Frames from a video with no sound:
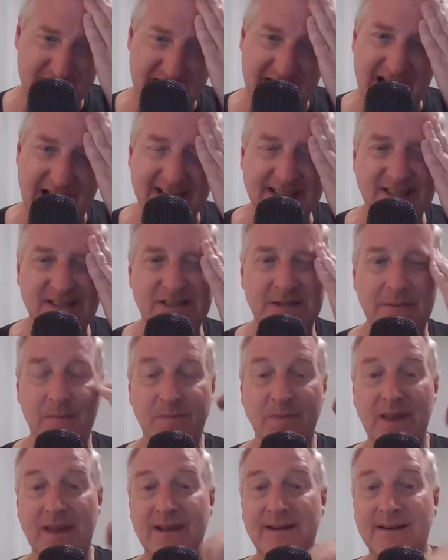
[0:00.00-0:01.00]
Sachs,
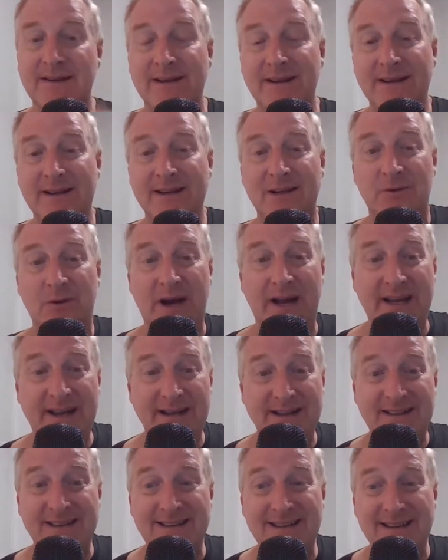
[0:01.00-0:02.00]
right?
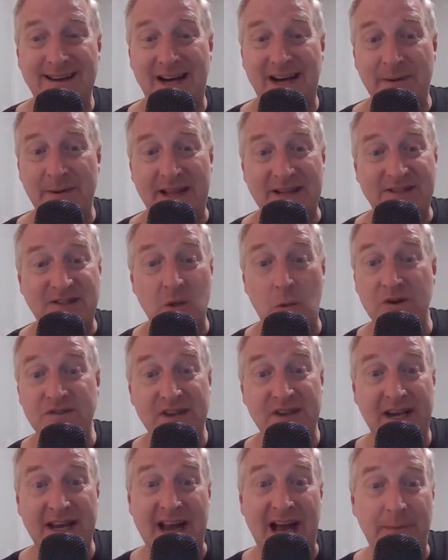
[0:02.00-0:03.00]
Um, and that's the worst
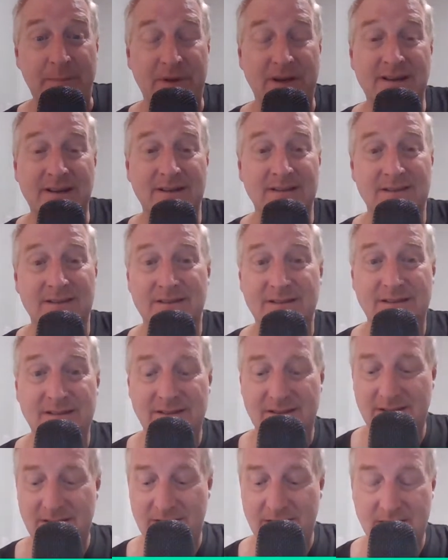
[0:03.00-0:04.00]
that could happen.
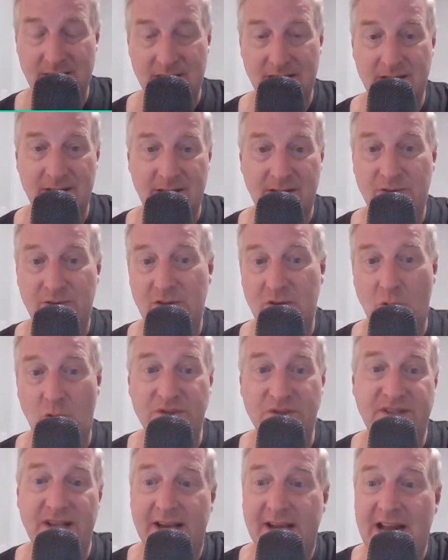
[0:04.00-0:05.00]
The
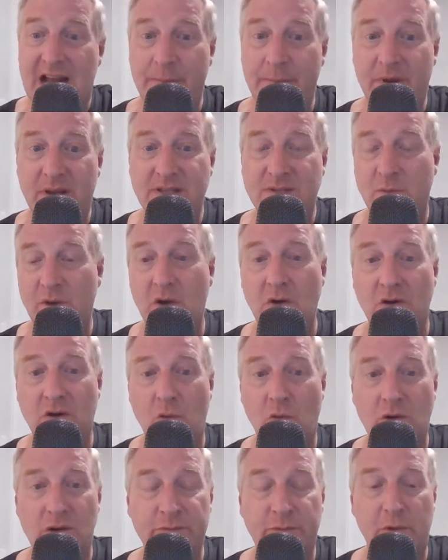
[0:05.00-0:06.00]
worst that could happen is we go to
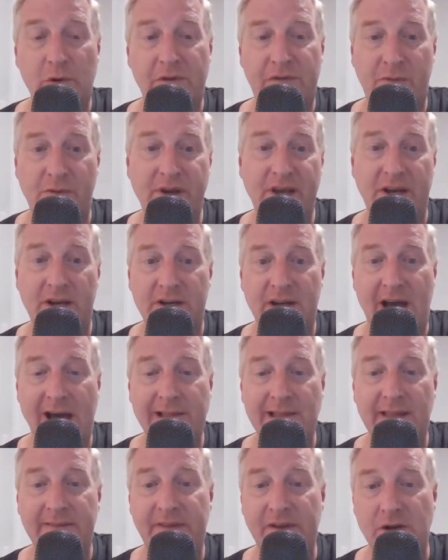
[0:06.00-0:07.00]
World War III and
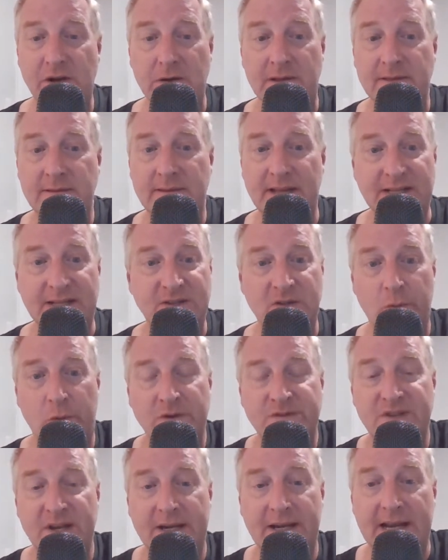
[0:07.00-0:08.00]
annihilate the Earth. That's the
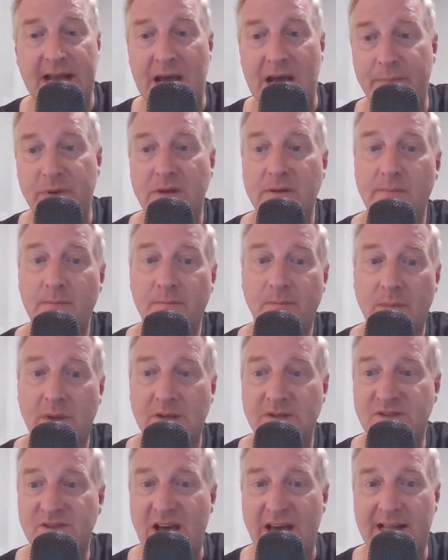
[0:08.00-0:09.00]
worst that could happen.
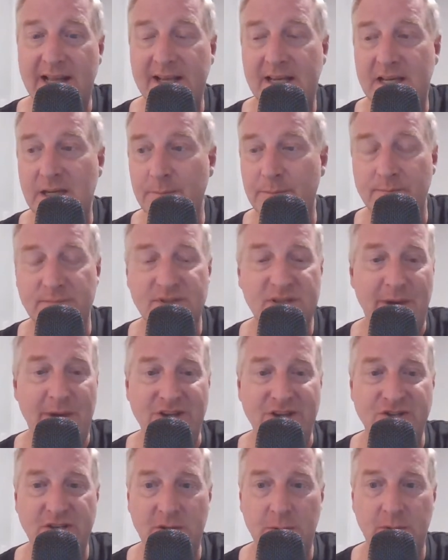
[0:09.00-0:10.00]
A satellite could
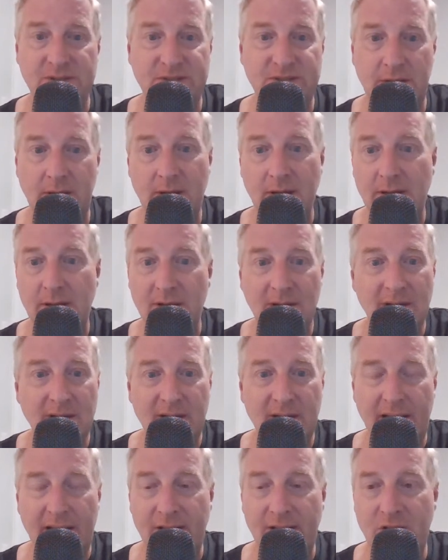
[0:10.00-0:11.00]
smash into us and
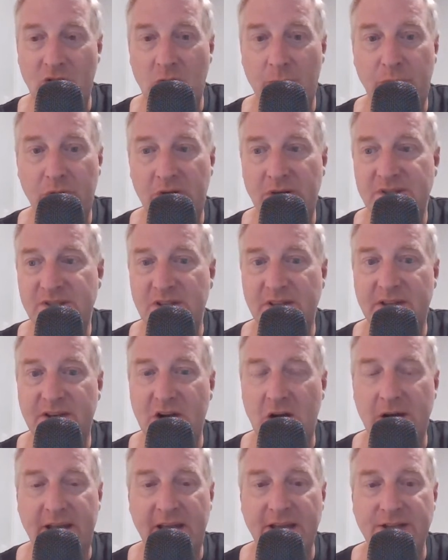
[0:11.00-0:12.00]
and you know put us in the
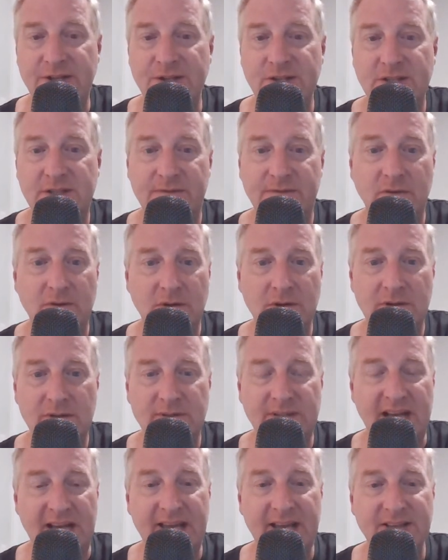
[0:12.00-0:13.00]
dark ages for
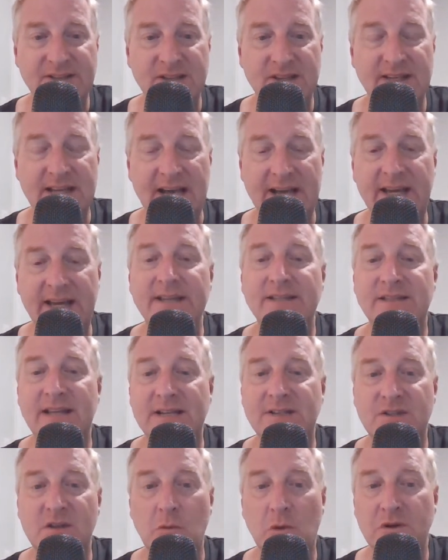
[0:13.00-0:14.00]
decades and decades.
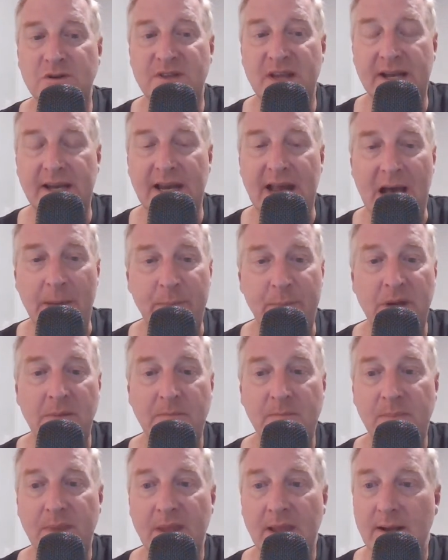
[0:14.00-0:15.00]
That's the worst that could happen.